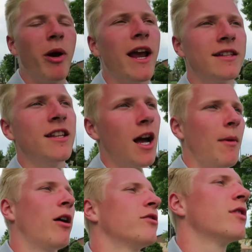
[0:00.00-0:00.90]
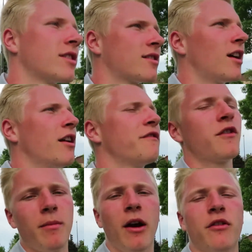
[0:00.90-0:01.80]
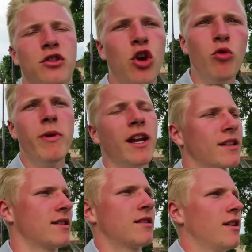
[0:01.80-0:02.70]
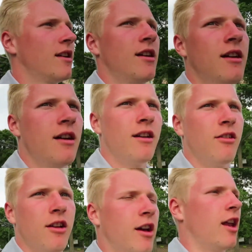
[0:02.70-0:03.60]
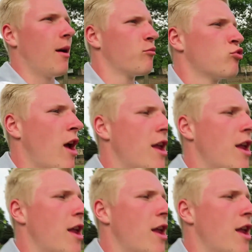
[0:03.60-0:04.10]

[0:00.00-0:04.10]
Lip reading: pasty. I'm out in the sun for about 2 minutes and I'm